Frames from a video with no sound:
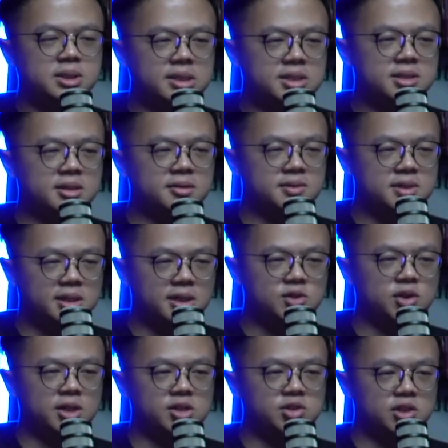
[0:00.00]
deserves an
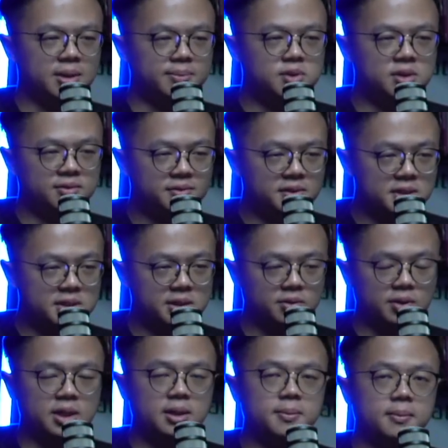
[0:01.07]
education up to the first
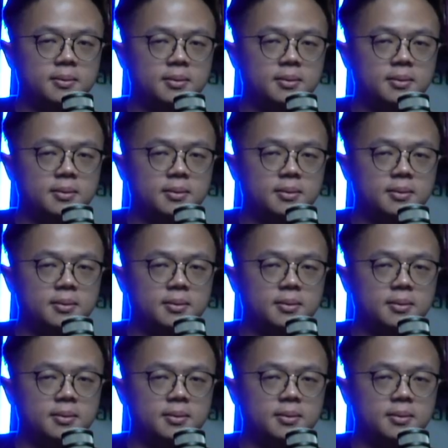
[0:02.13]
degree.